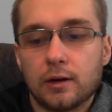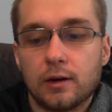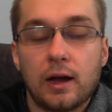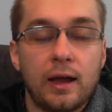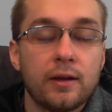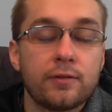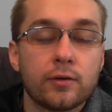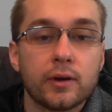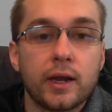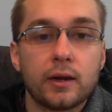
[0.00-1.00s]
I have
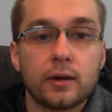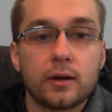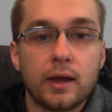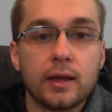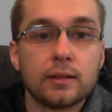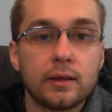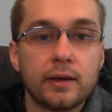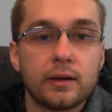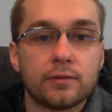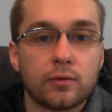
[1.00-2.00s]
created a league